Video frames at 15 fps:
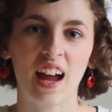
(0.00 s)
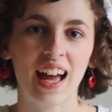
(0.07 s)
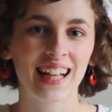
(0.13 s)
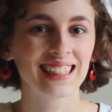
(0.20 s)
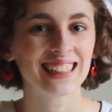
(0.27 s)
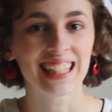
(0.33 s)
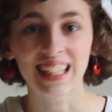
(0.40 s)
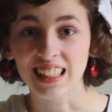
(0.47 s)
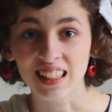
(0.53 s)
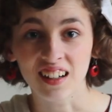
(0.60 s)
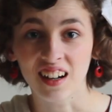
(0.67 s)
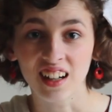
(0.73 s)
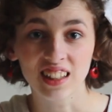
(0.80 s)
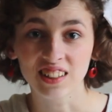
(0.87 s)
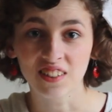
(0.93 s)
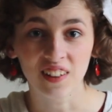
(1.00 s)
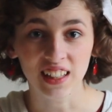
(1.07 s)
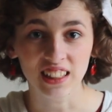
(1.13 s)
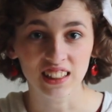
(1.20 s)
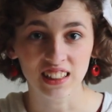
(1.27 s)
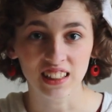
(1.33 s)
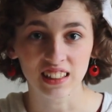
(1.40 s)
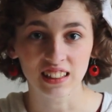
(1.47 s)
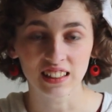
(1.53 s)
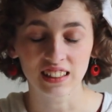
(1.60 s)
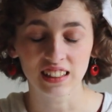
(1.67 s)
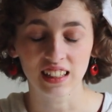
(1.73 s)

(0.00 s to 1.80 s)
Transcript: asking the hard questions